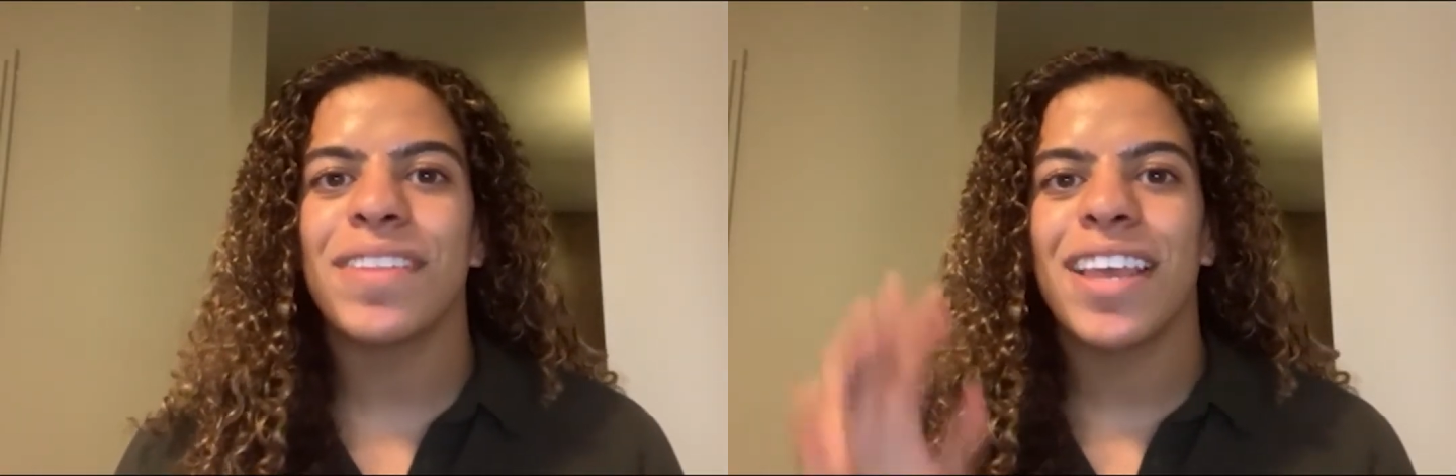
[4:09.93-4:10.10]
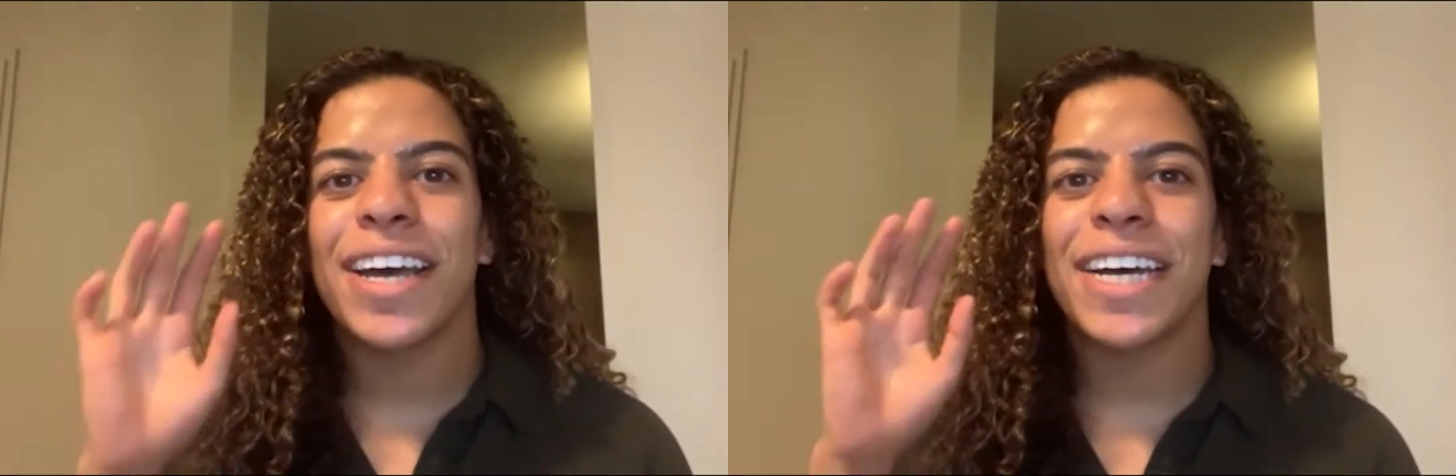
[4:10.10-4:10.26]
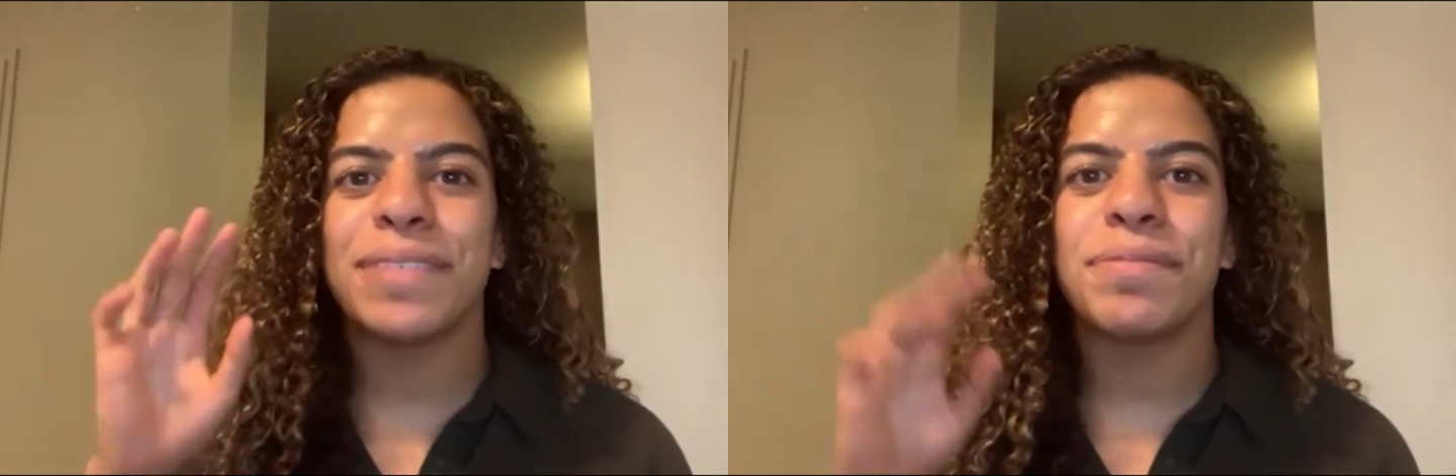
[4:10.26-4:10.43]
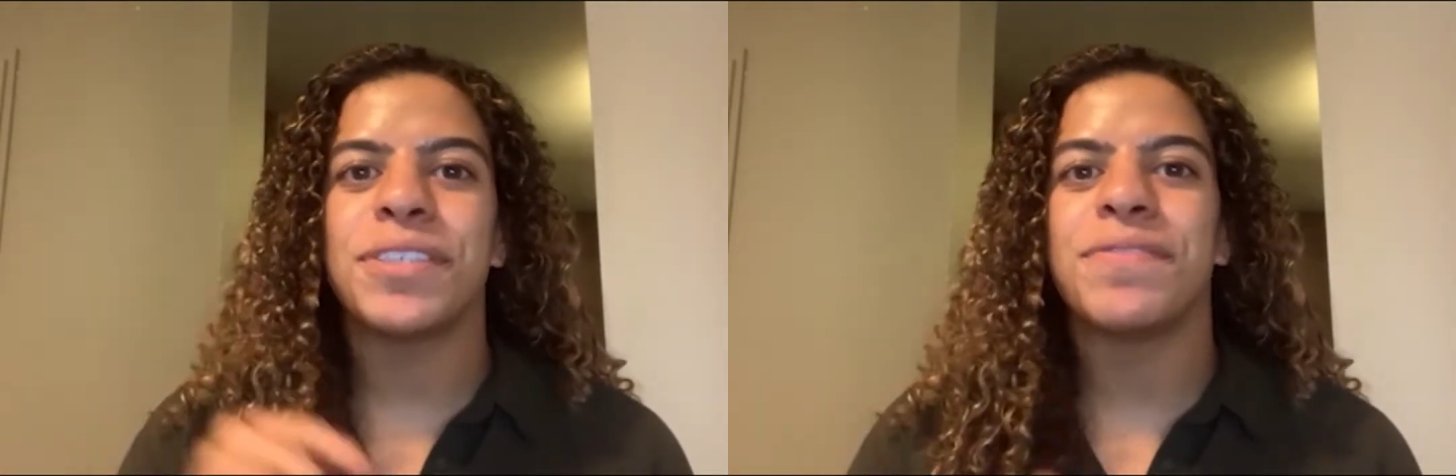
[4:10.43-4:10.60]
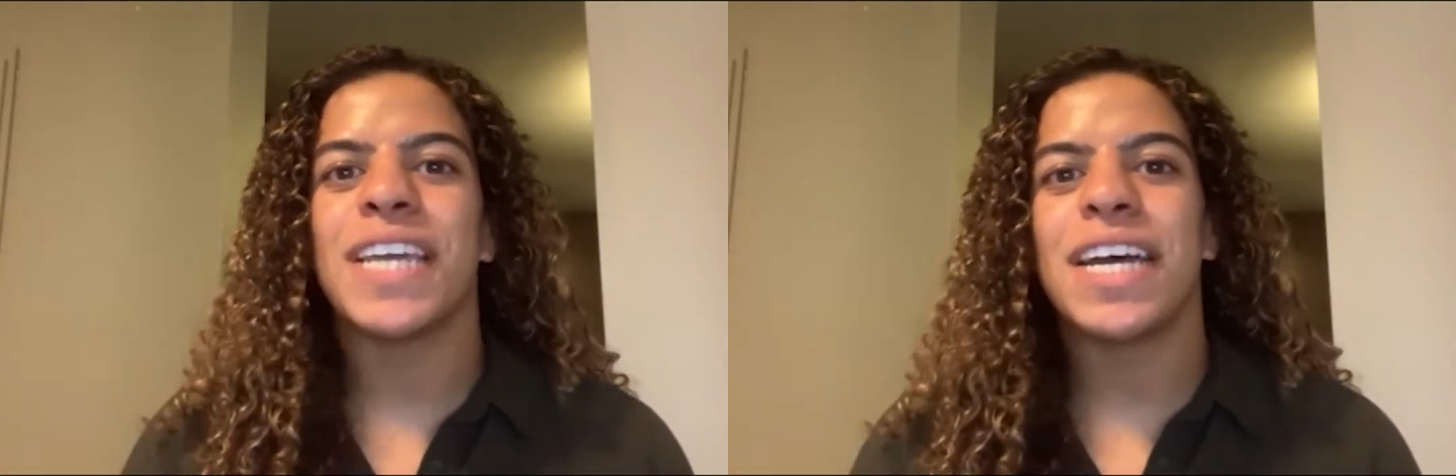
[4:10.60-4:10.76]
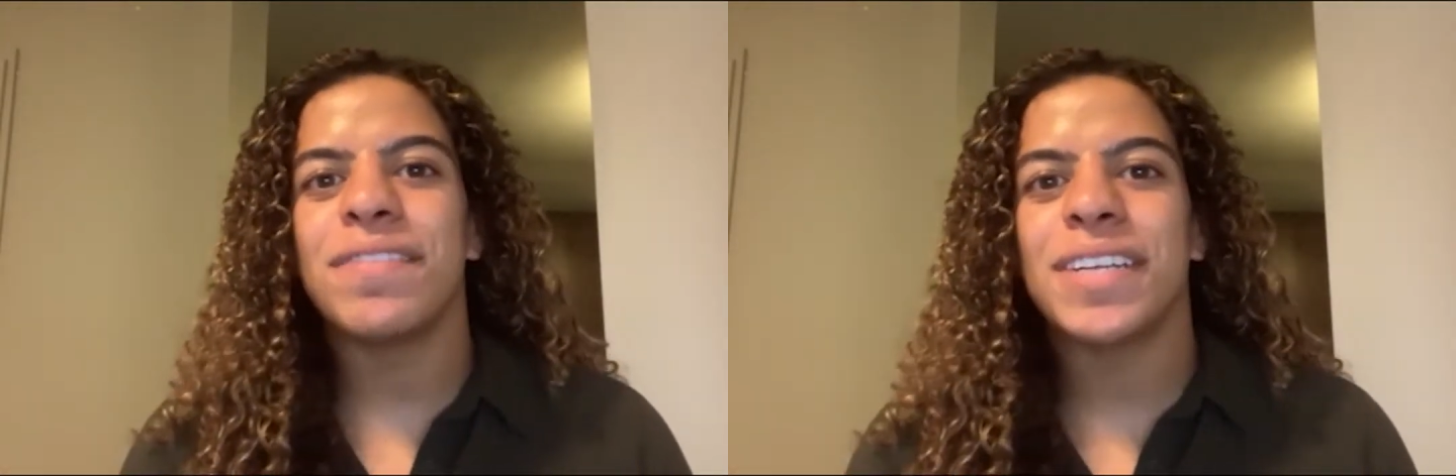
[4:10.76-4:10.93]
I'm
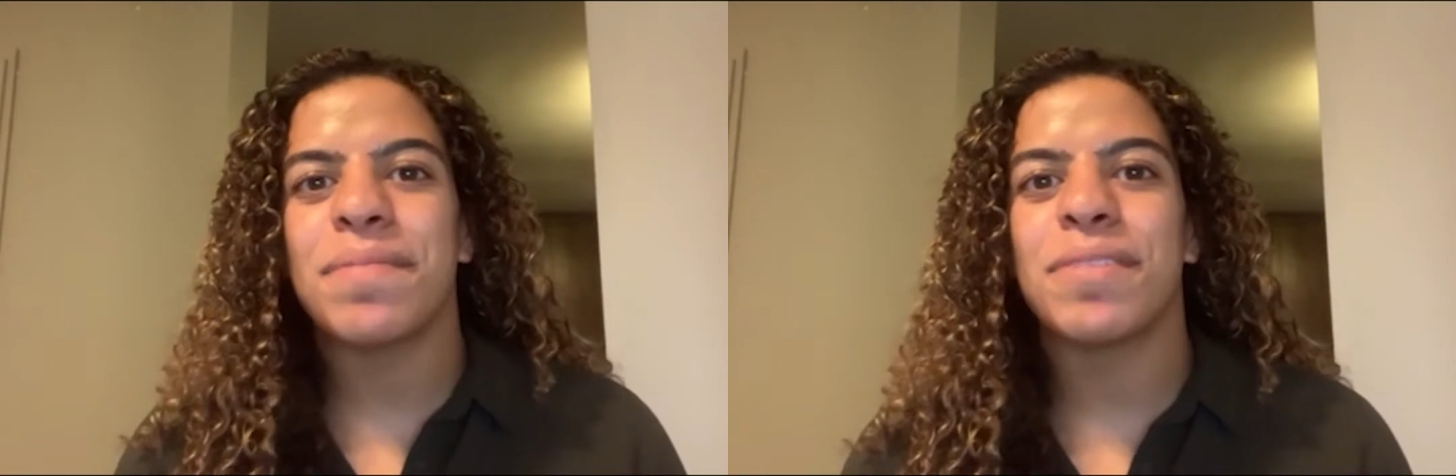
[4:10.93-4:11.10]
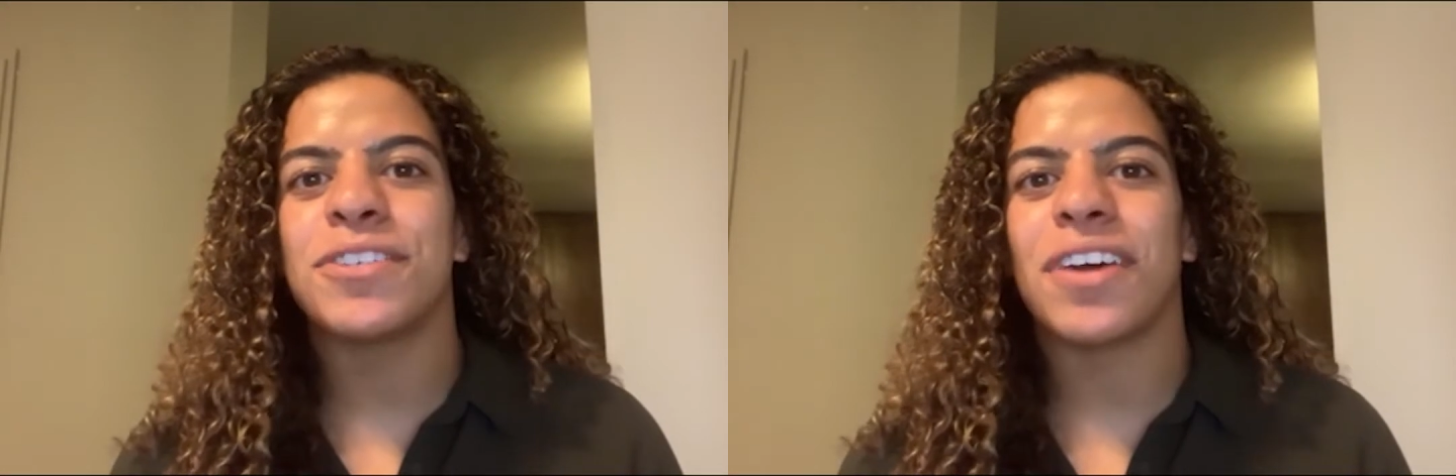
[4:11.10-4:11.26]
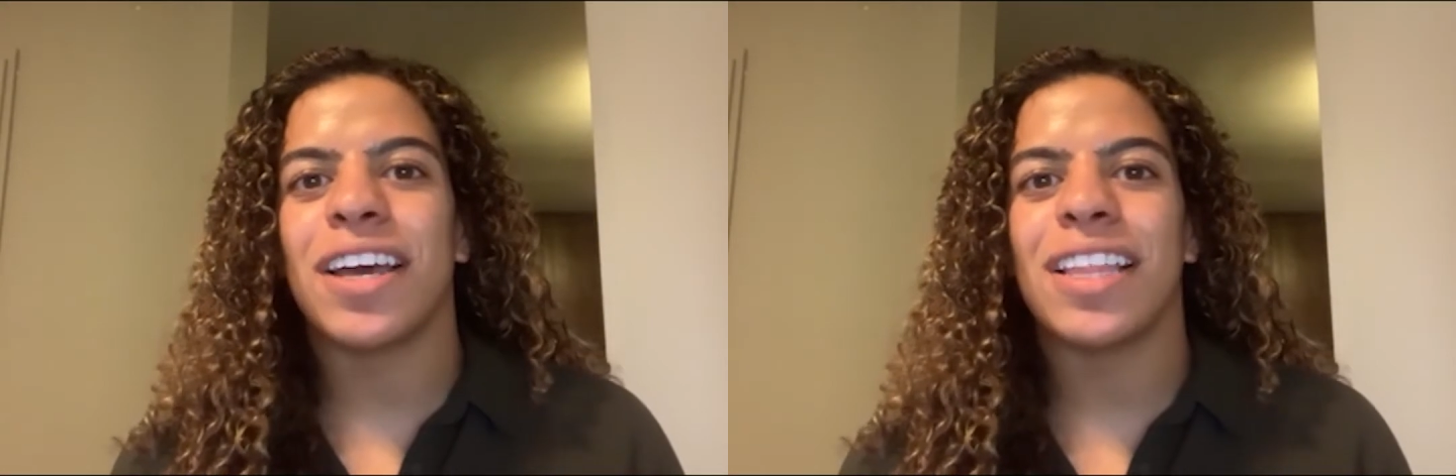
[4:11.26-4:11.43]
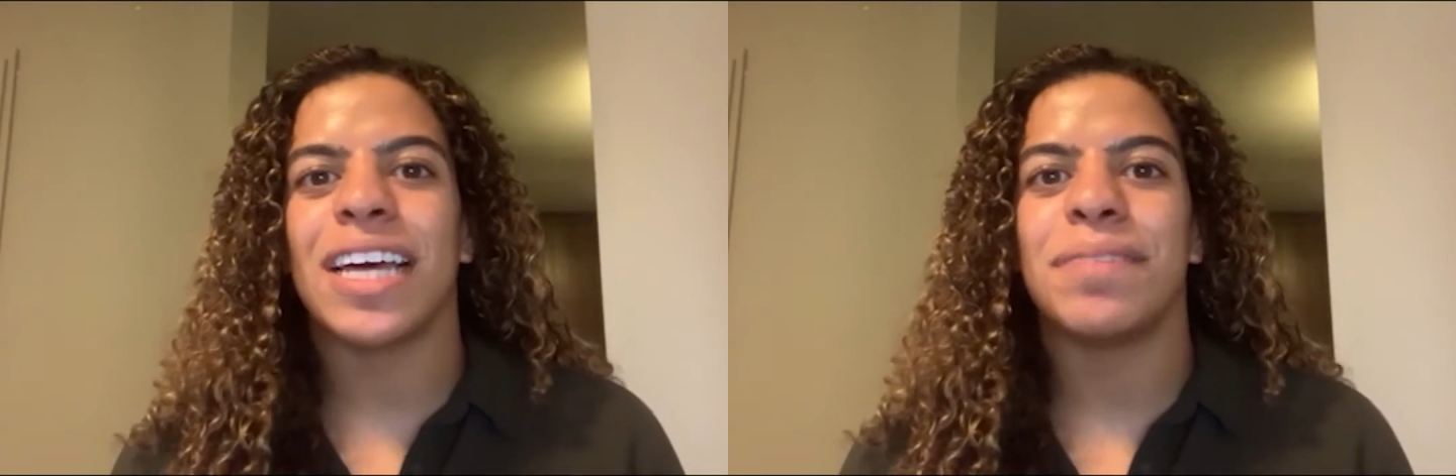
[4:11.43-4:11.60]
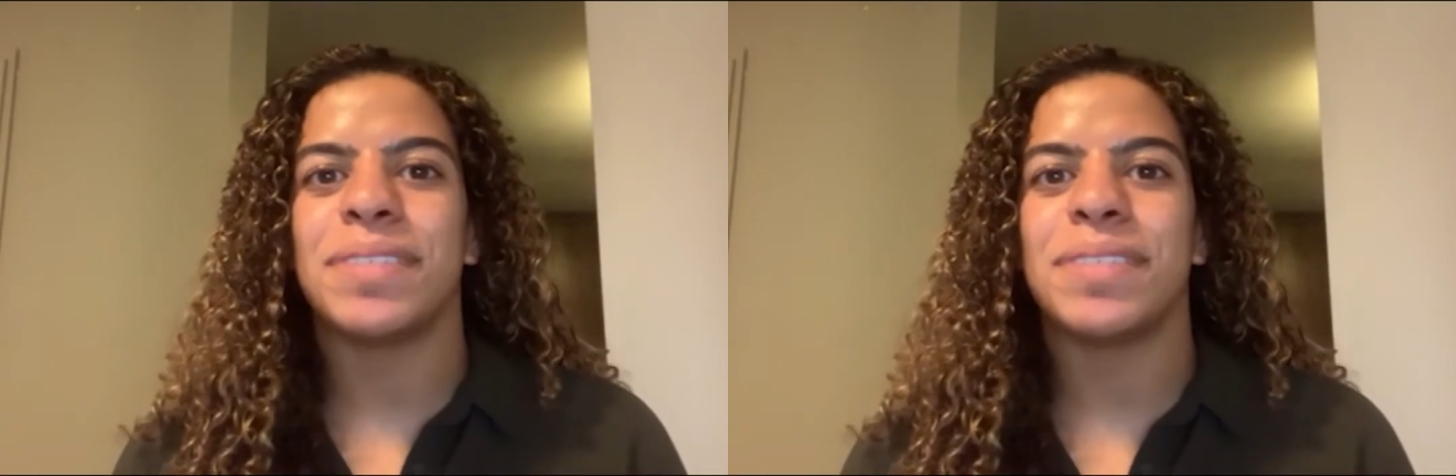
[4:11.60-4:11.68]
Genevieve and I'm the dry lab